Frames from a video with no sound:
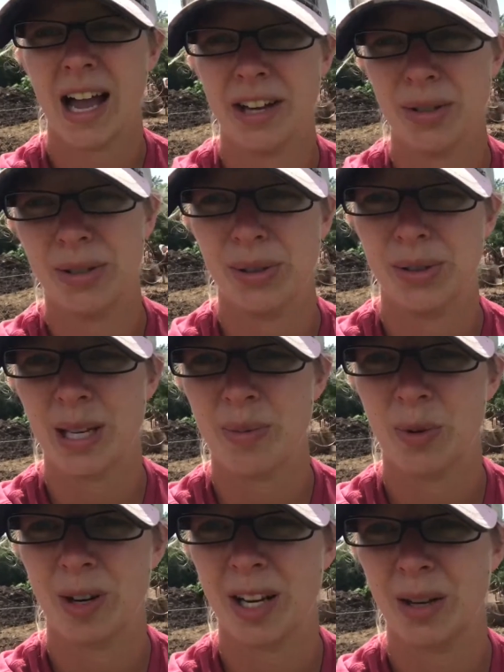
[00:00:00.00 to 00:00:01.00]
I knew Tuesday
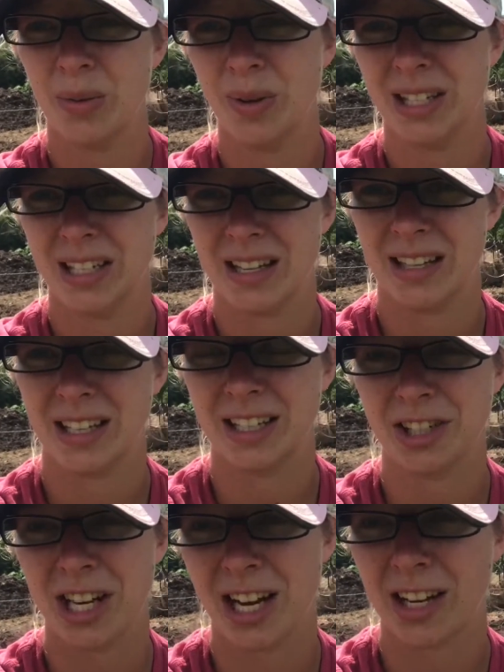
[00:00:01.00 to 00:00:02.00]
morning when nothing
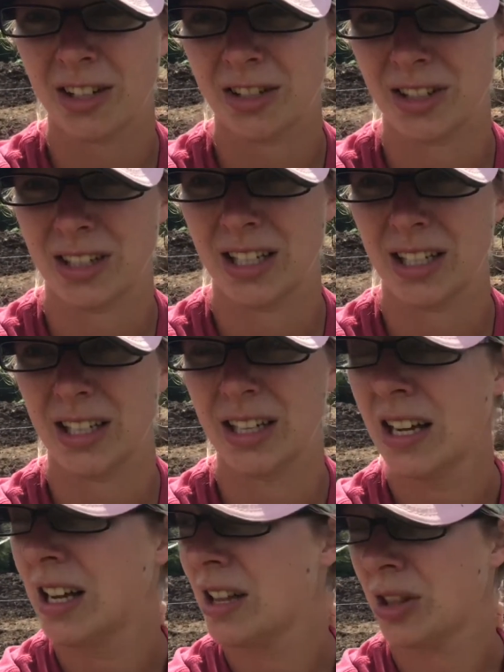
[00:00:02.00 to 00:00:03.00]
had changed that
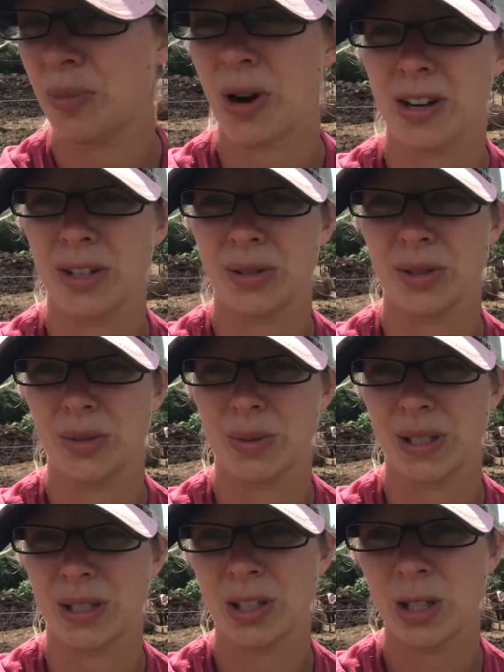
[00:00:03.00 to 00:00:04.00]
the prognosis
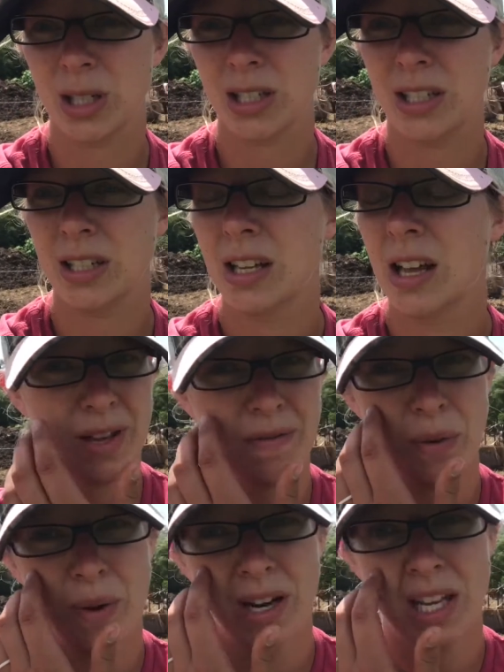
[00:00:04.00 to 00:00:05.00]
wasn't good.
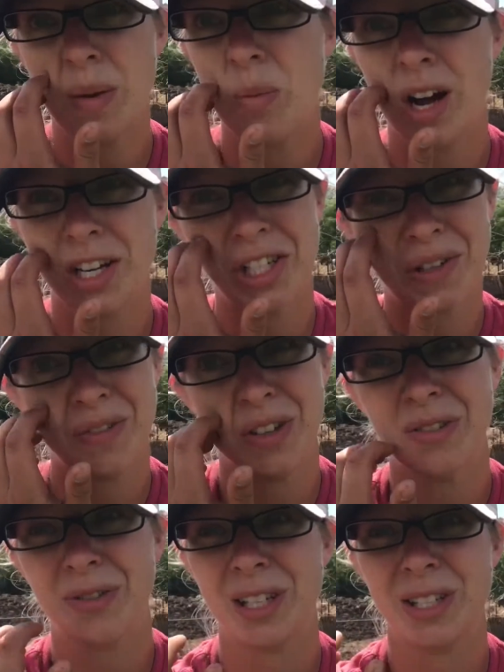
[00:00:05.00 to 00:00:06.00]
If you want to keep watching,
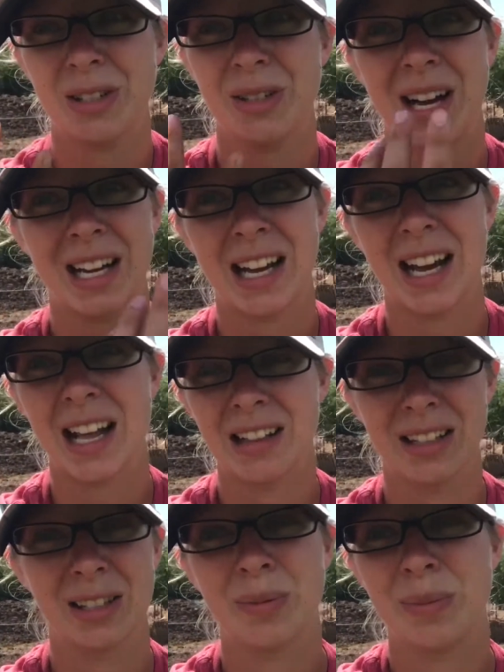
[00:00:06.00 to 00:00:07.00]
feel free to. I got a
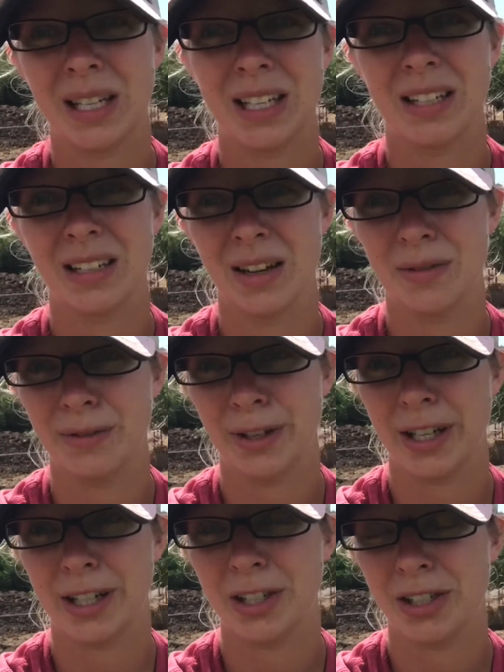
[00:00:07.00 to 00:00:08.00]
little bit of
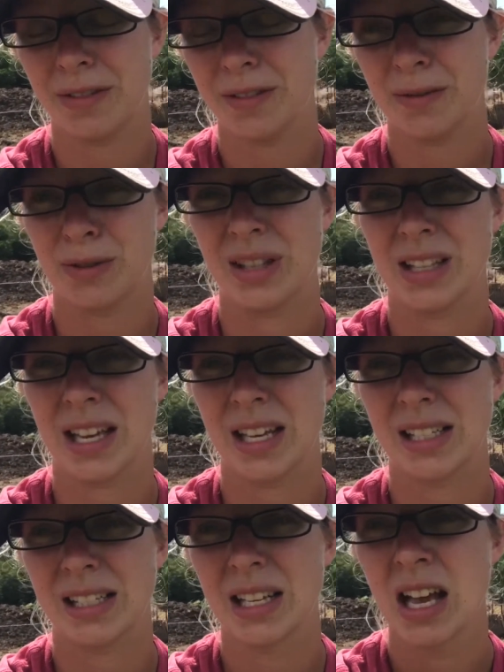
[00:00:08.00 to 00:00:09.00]
footage of different
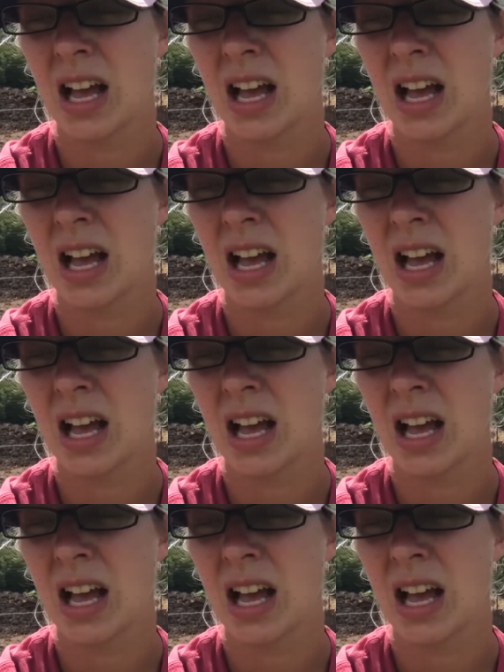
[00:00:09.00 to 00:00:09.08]
things